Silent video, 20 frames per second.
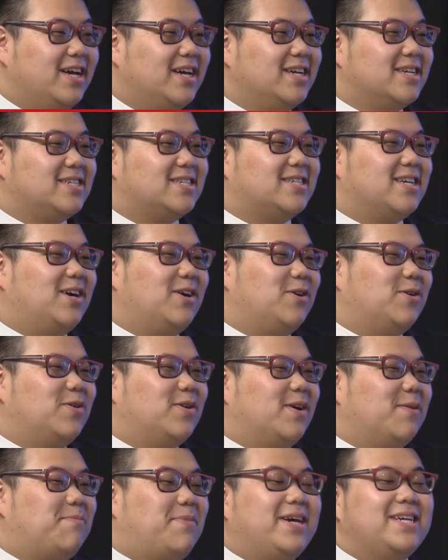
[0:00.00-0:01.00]
So
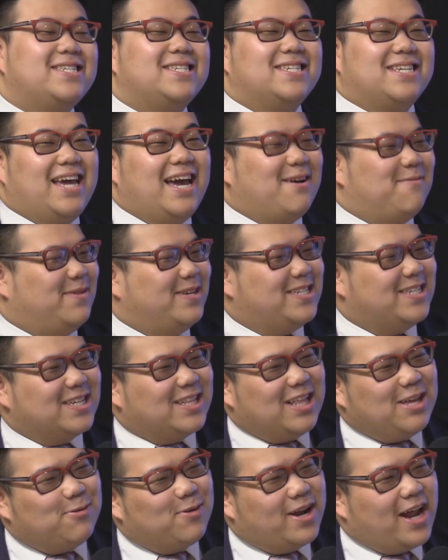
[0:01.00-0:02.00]

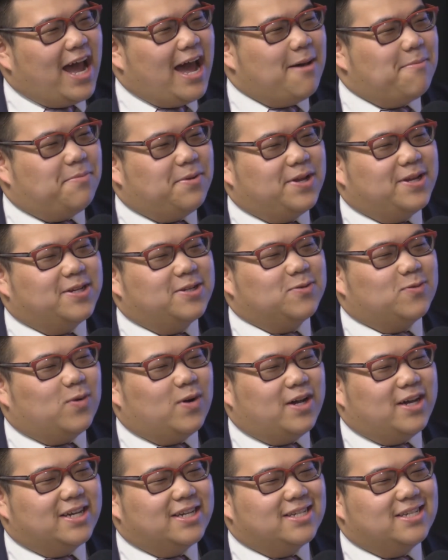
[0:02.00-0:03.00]
basically what happened
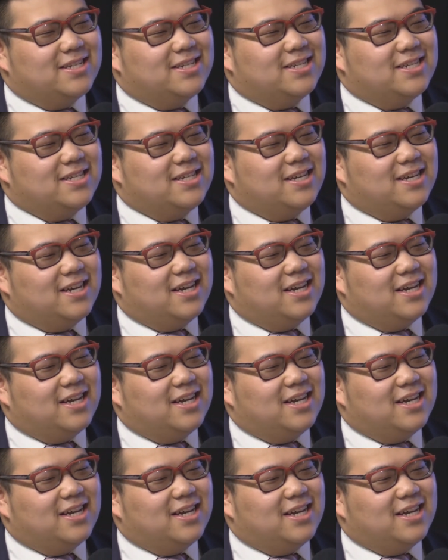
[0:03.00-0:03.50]
was